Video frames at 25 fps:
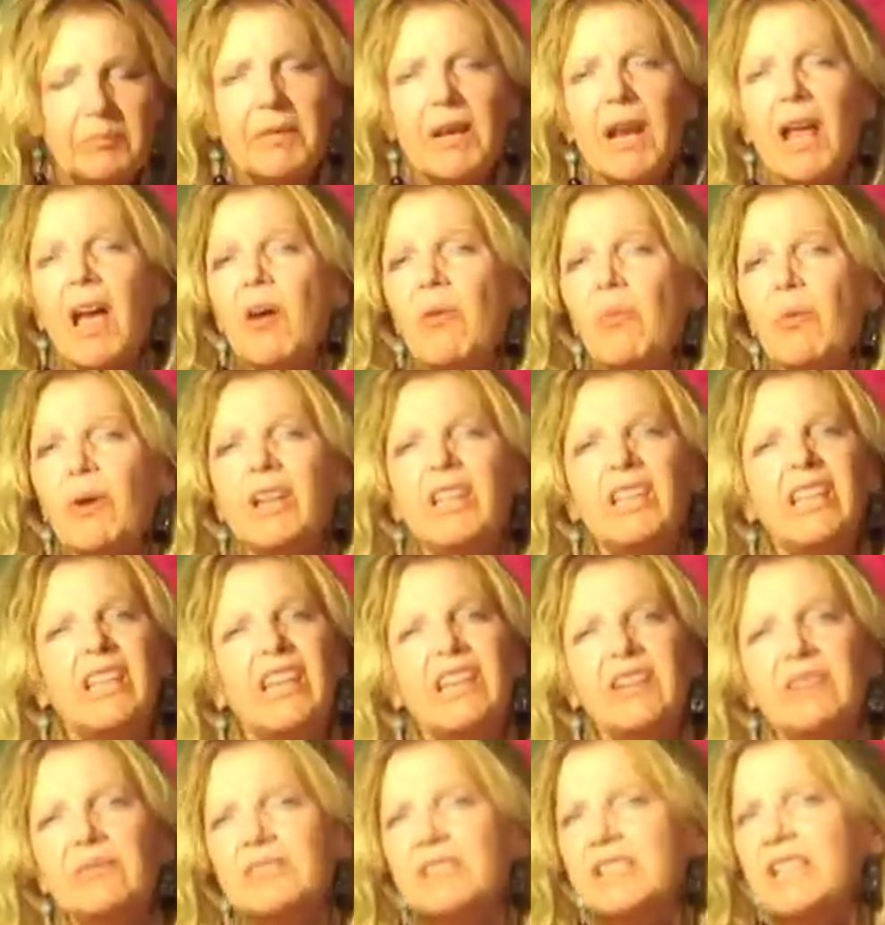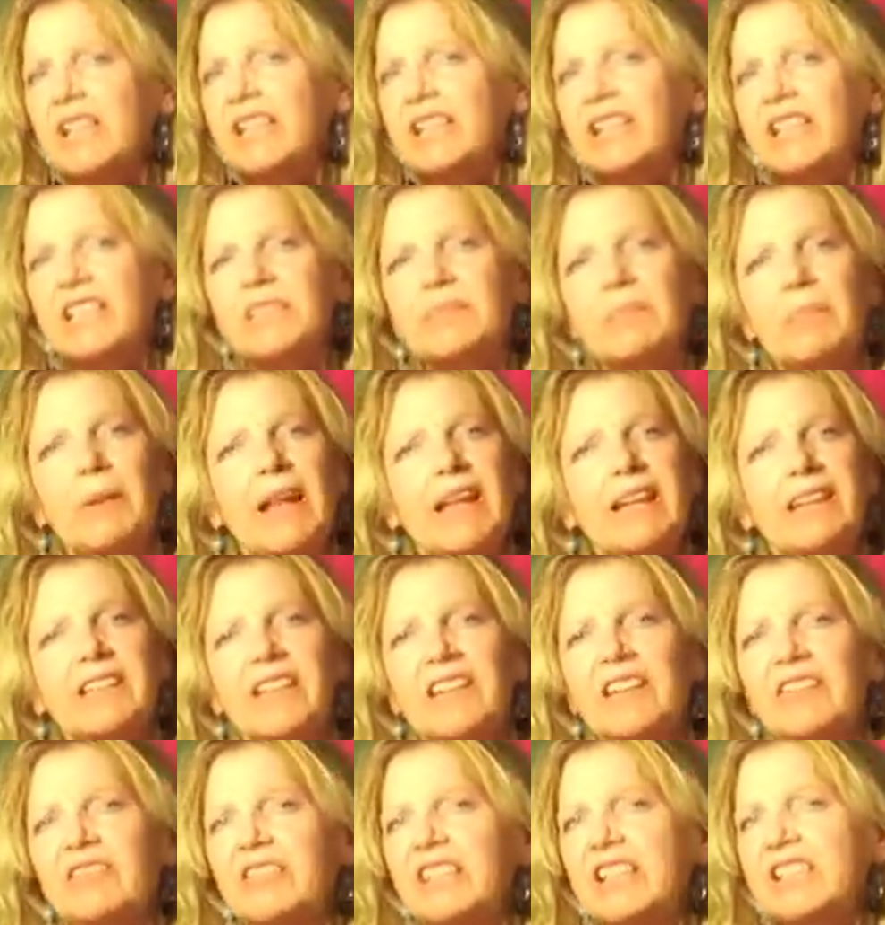But all we did was let this black
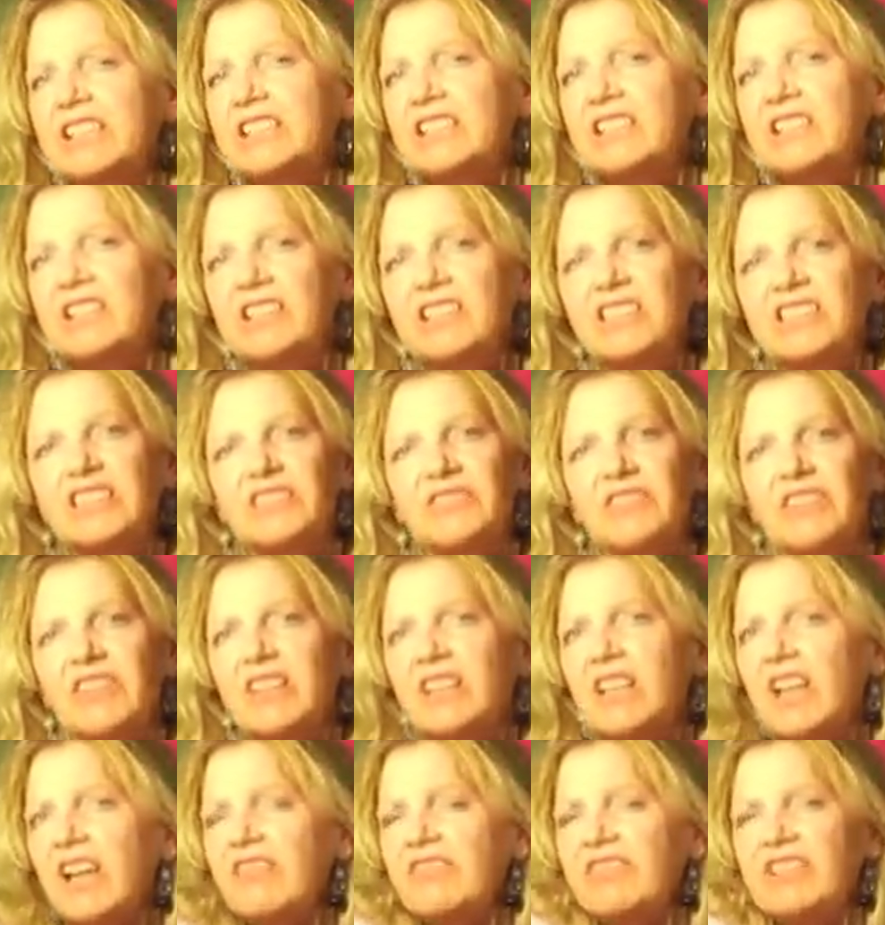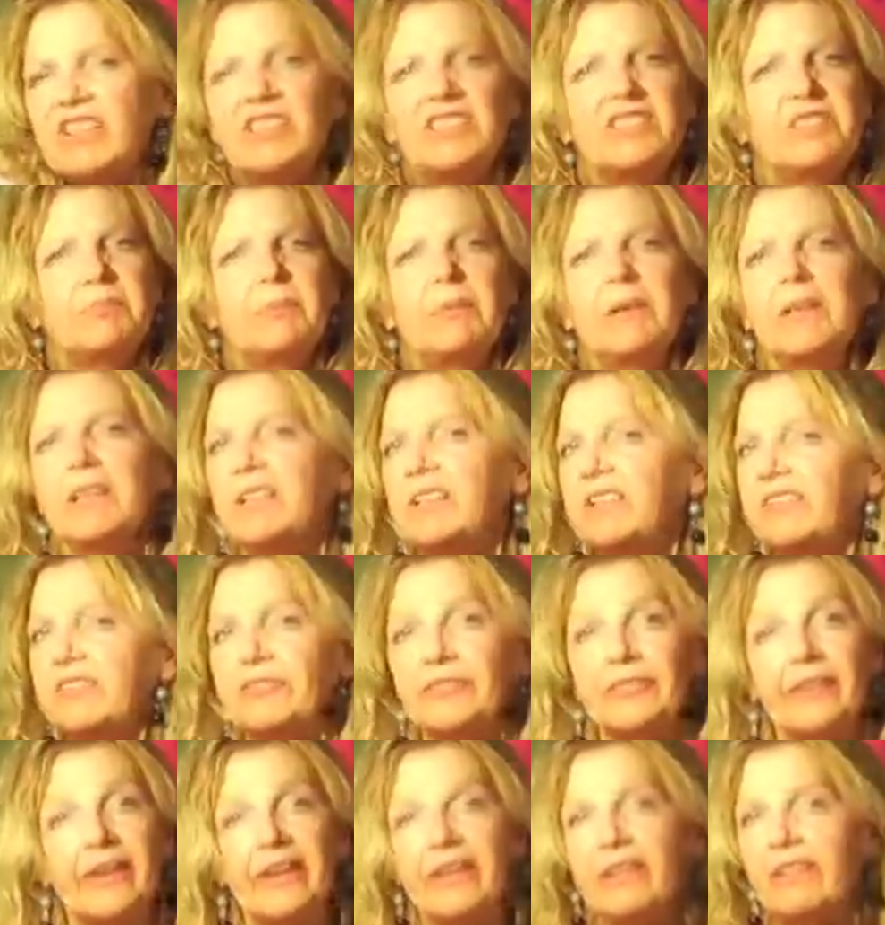dude listen to his fuck over the
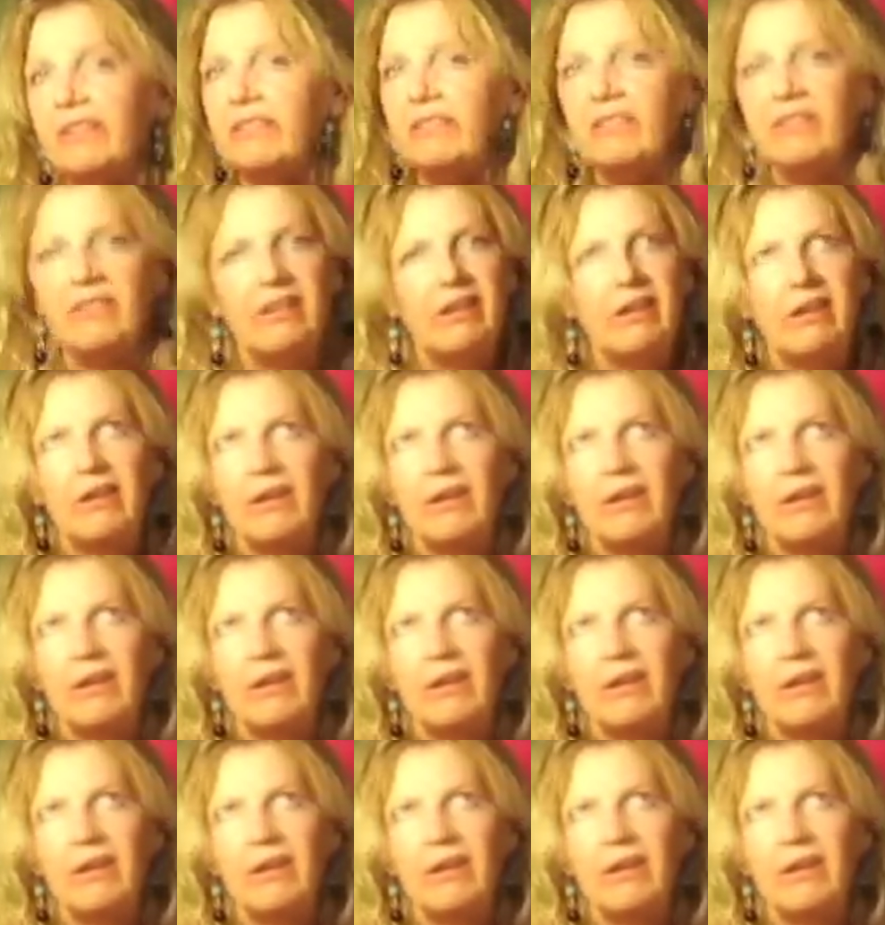speakerphone.